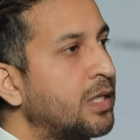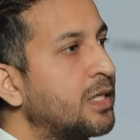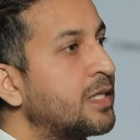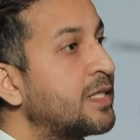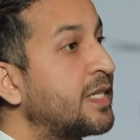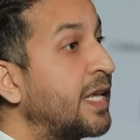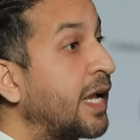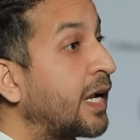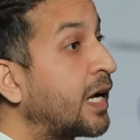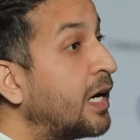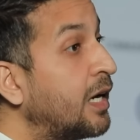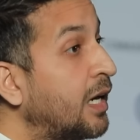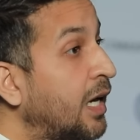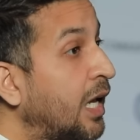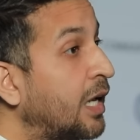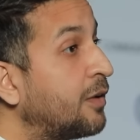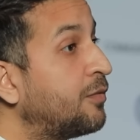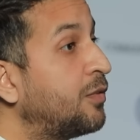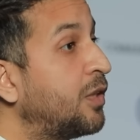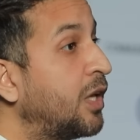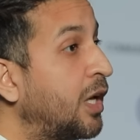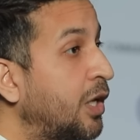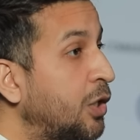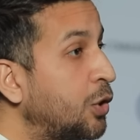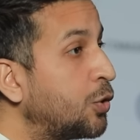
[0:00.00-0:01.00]
Second
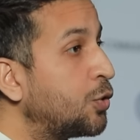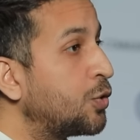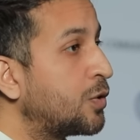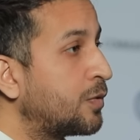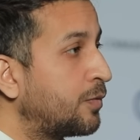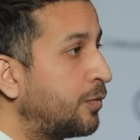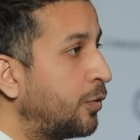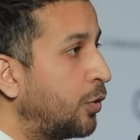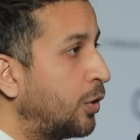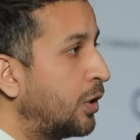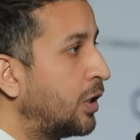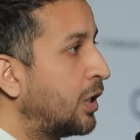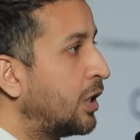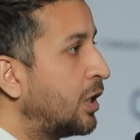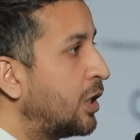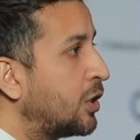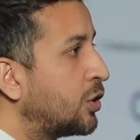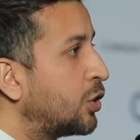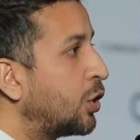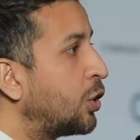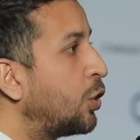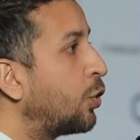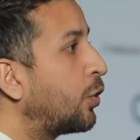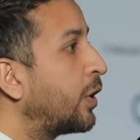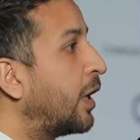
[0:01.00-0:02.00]
life they are useful.
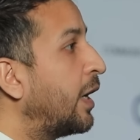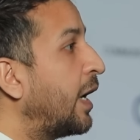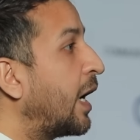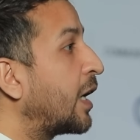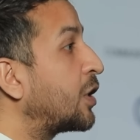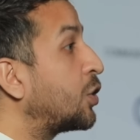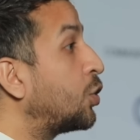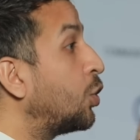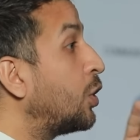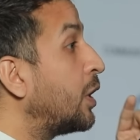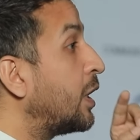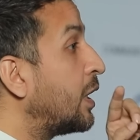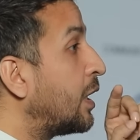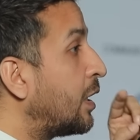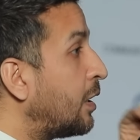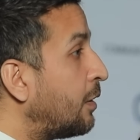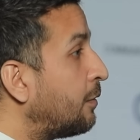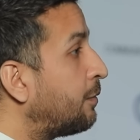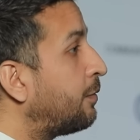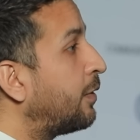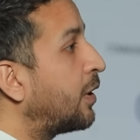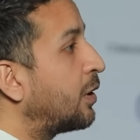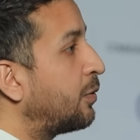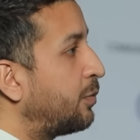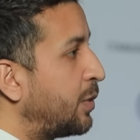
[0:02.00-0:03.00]
So you can actually
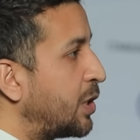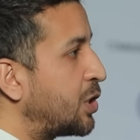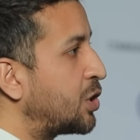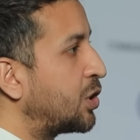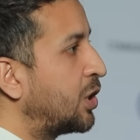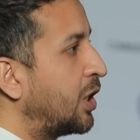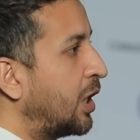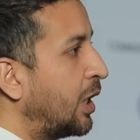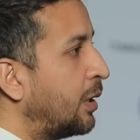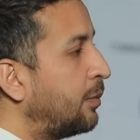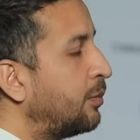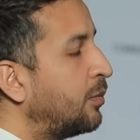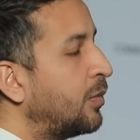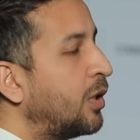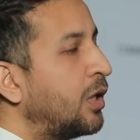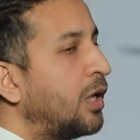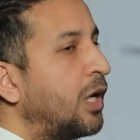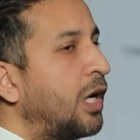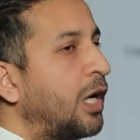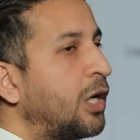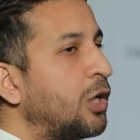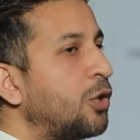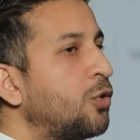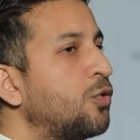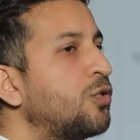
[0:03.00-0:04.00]
refurbish them
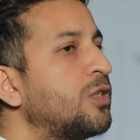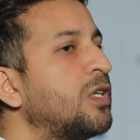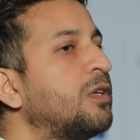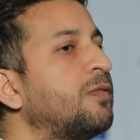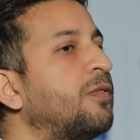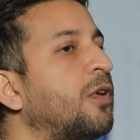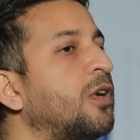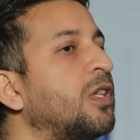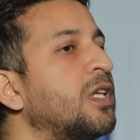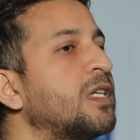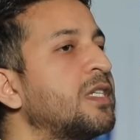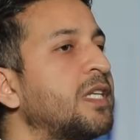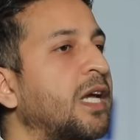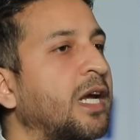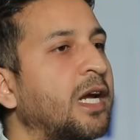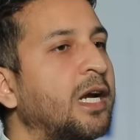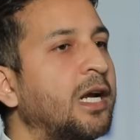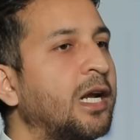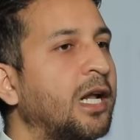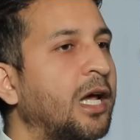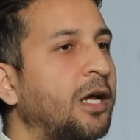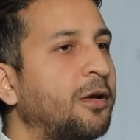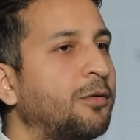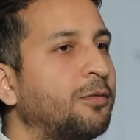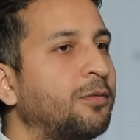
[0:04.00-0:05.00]
and use it for the
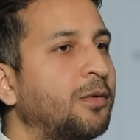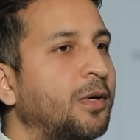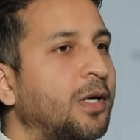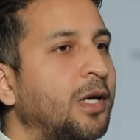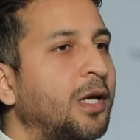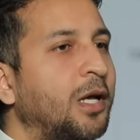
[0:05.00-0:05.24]
second life.